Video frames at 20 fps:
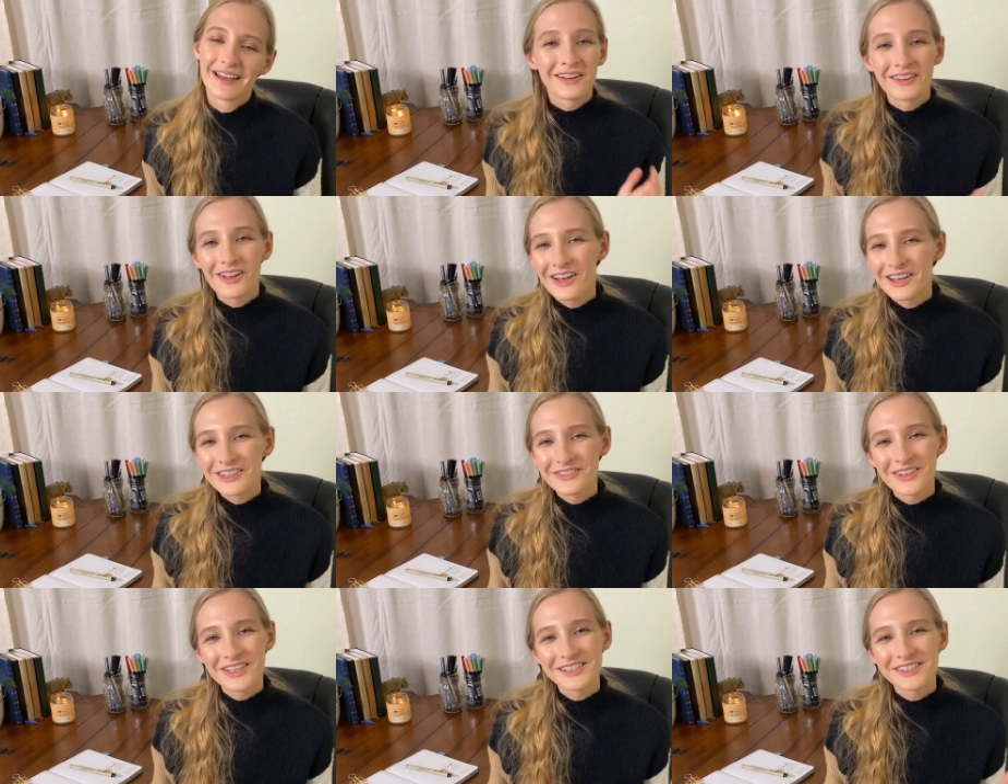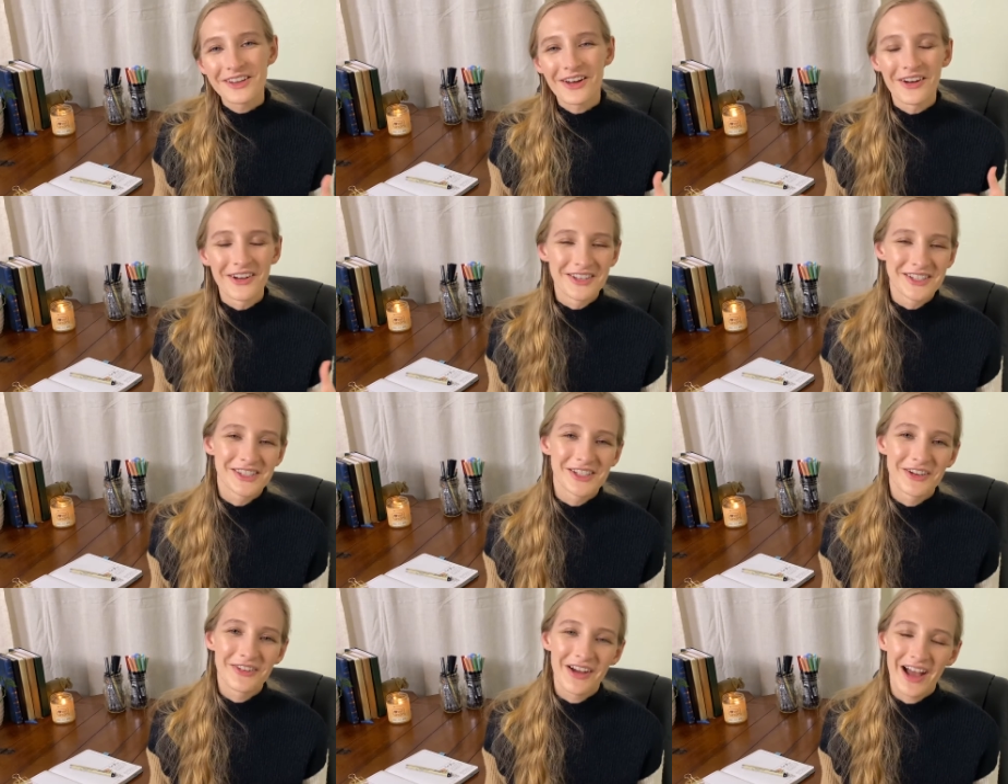a lot of us
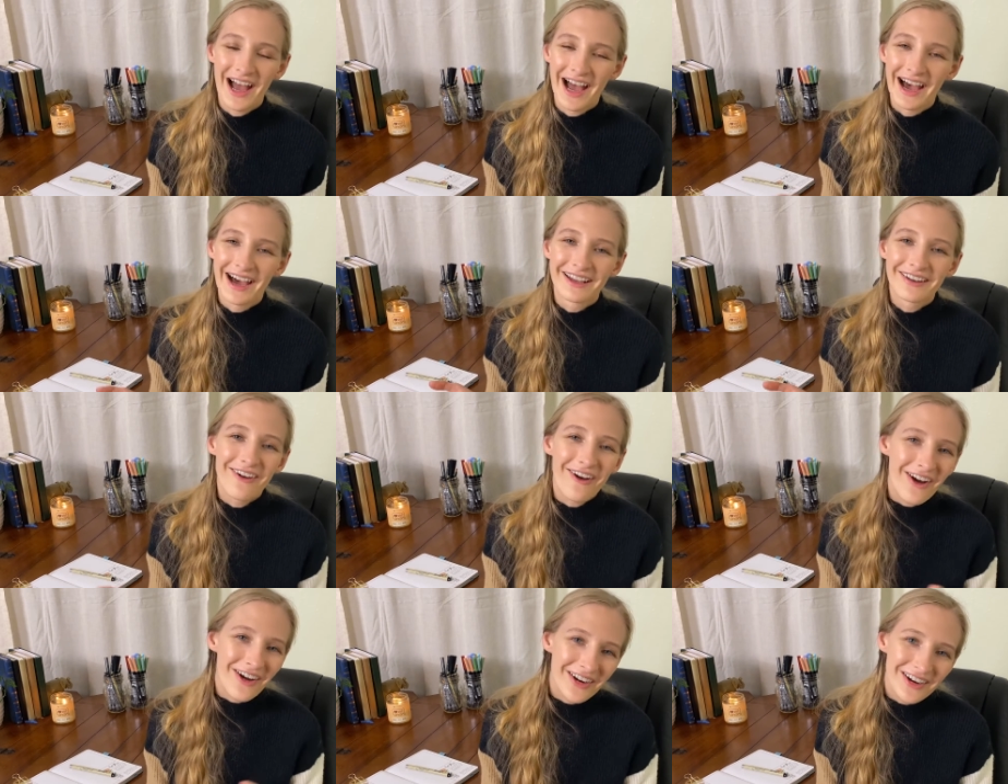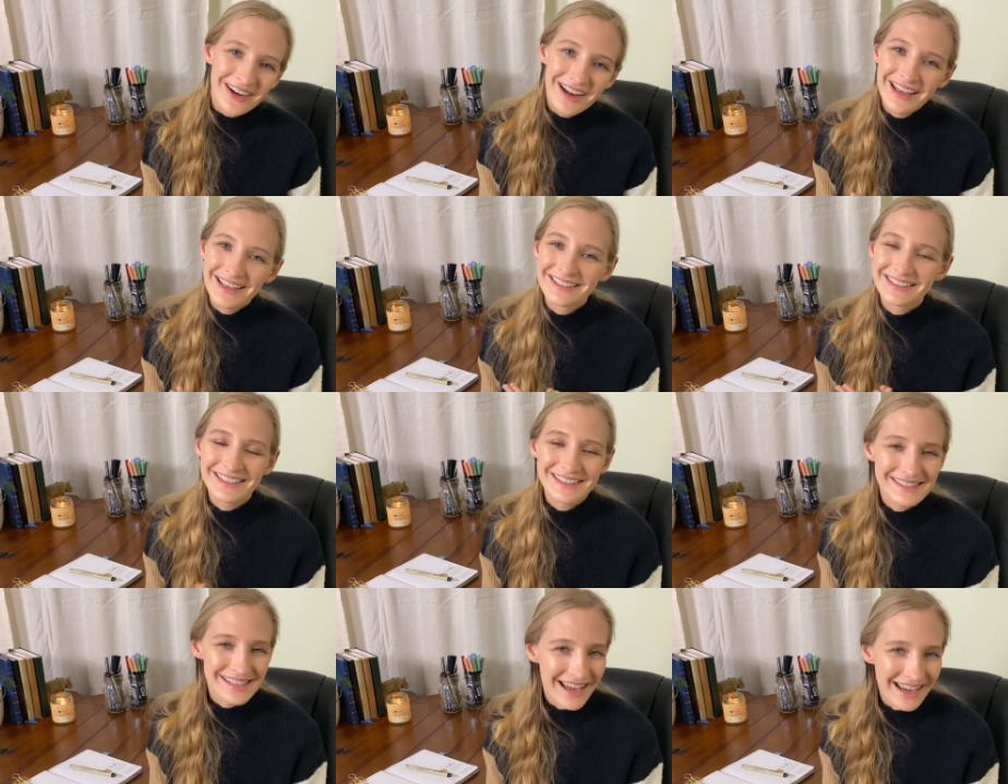also add art and
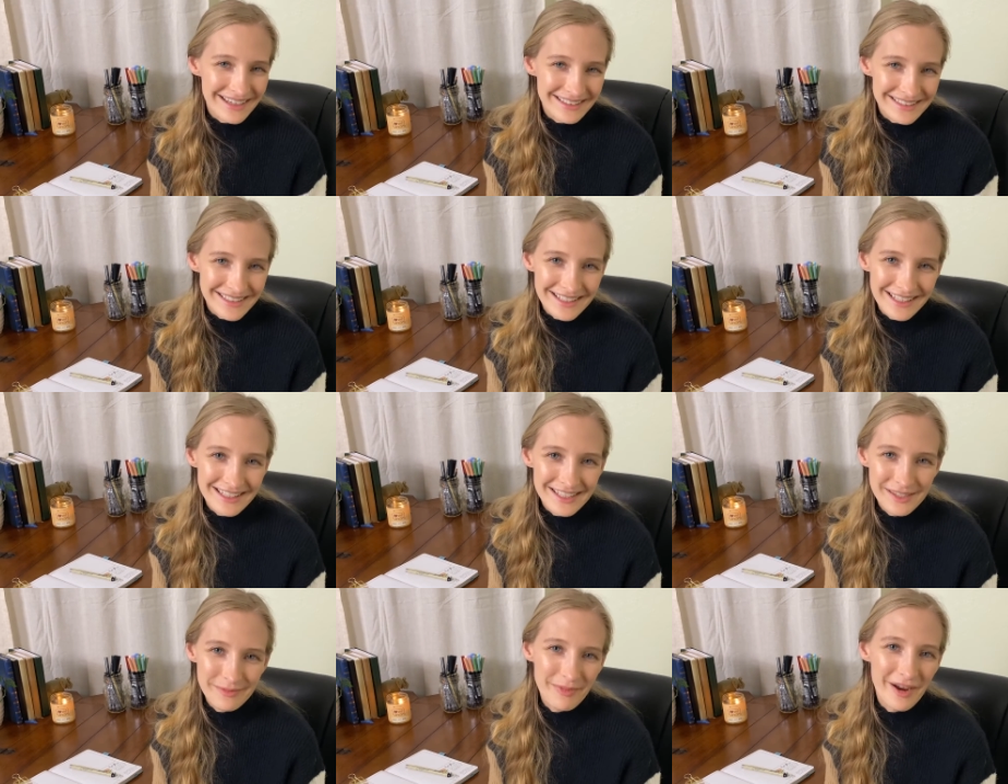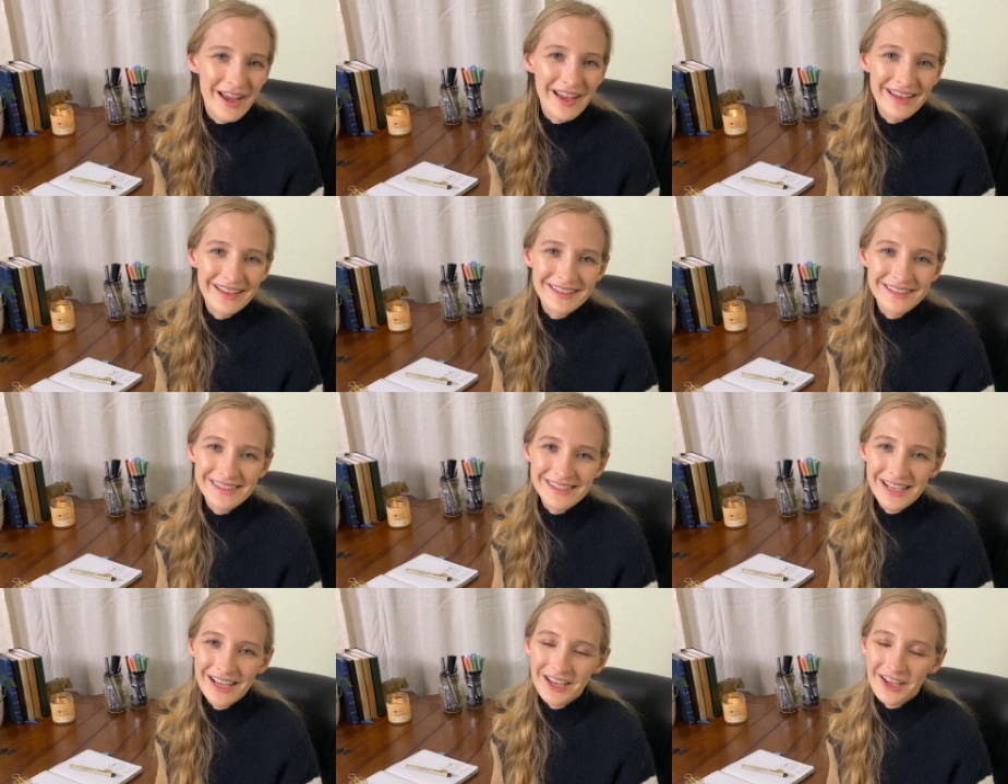design to the
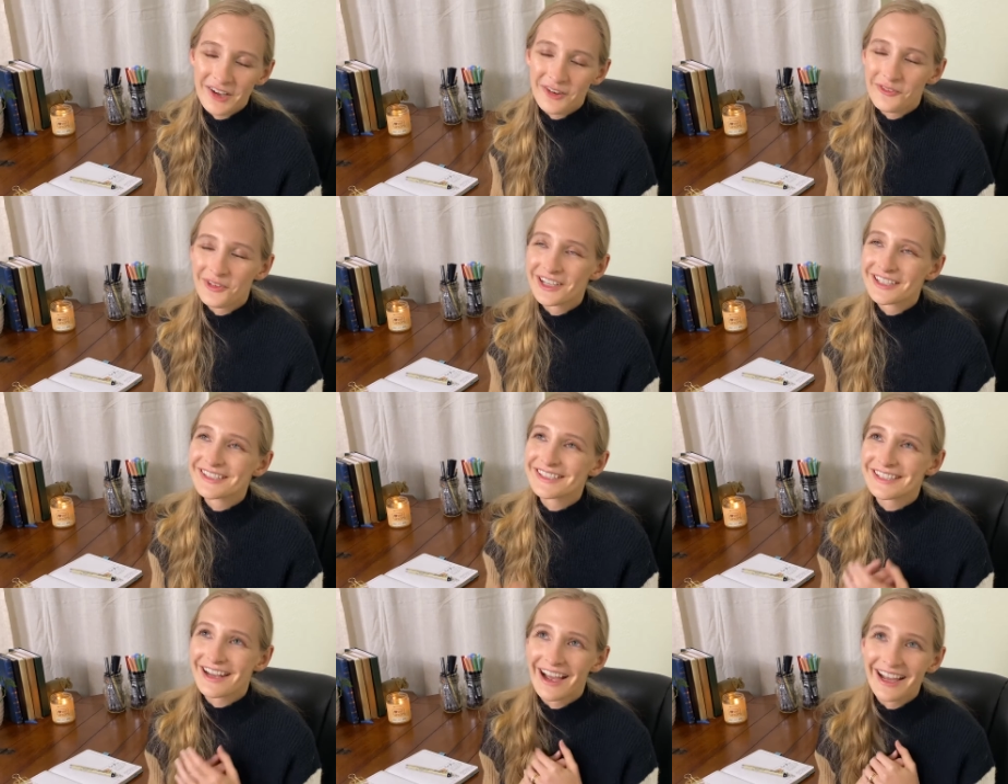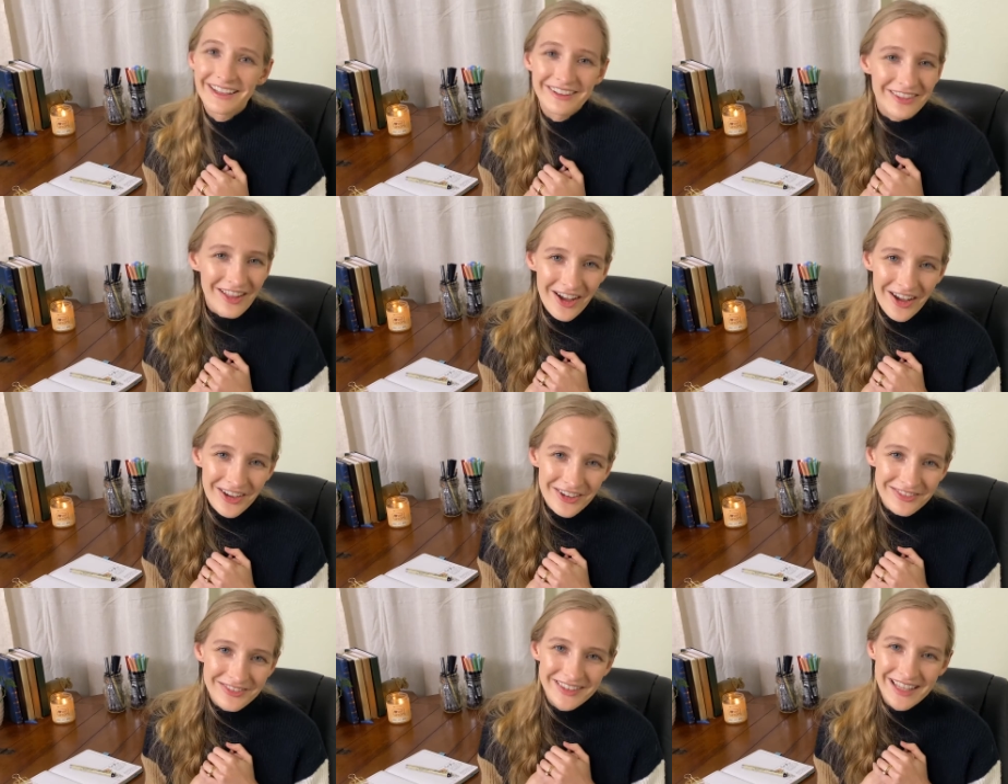spreads, which I
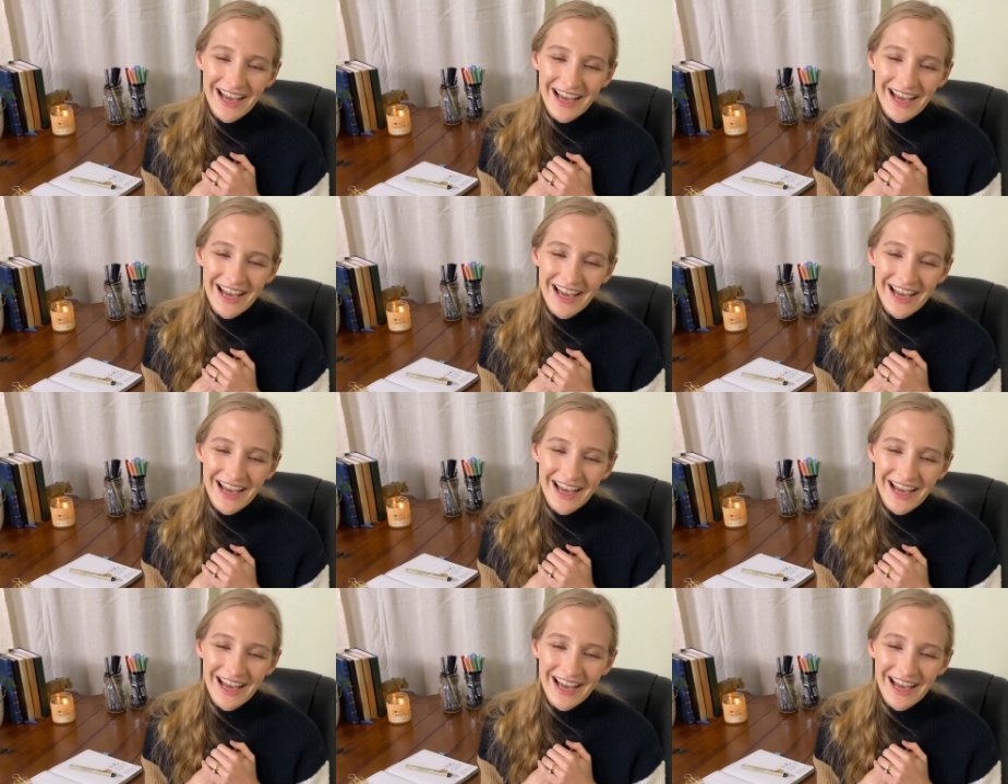love.